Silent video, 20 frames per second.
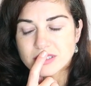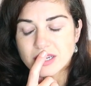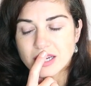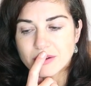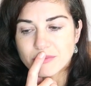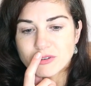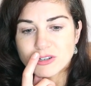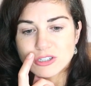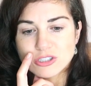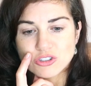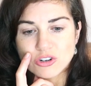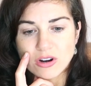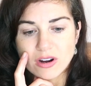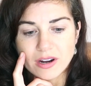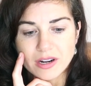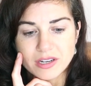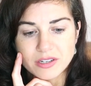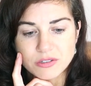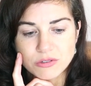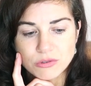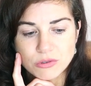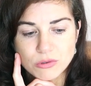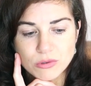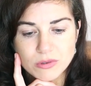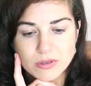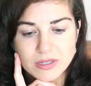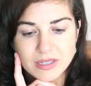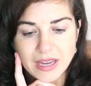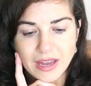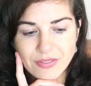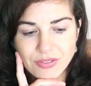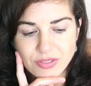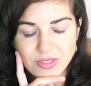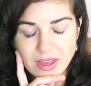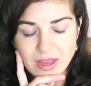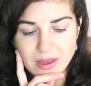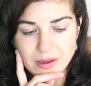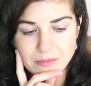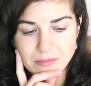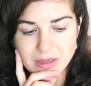I'm gonna try to get
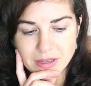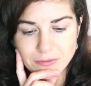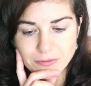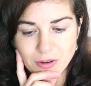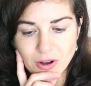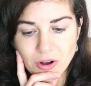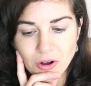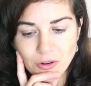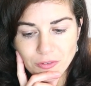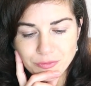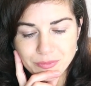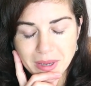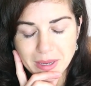them involved